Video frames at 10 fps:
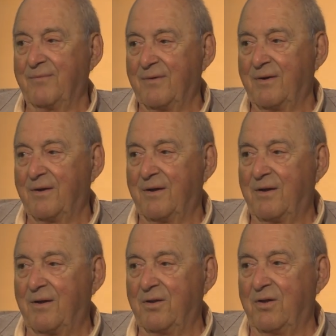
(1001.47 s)
Right.
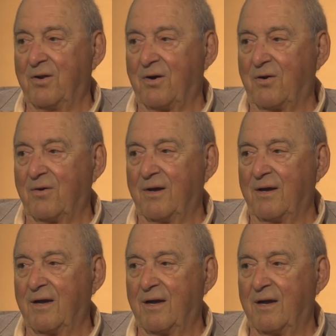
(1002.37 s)
You know?
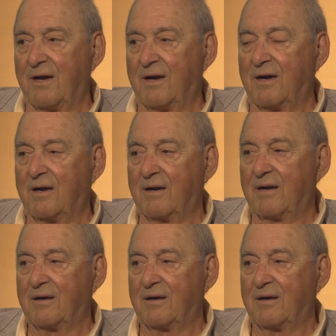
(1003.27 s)
Well, folk art